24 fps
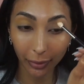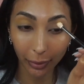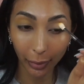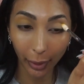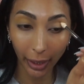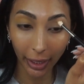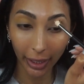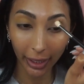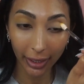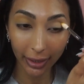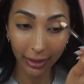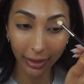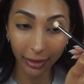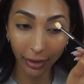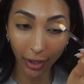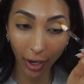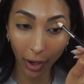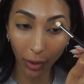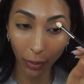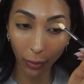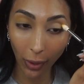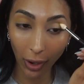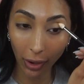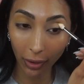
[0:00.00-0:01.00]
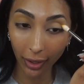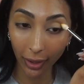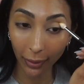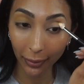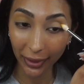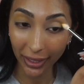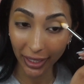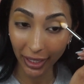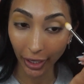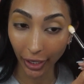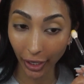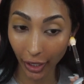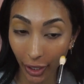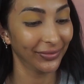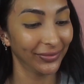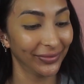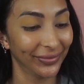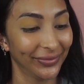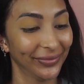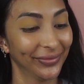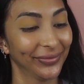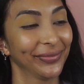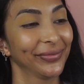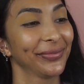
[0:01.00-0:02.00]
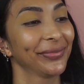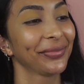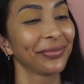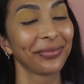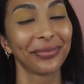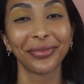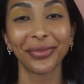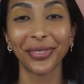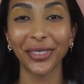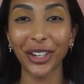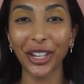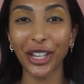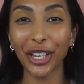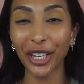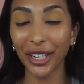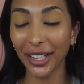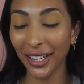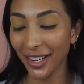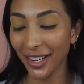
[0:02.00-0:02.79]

but it's not welcome here. Good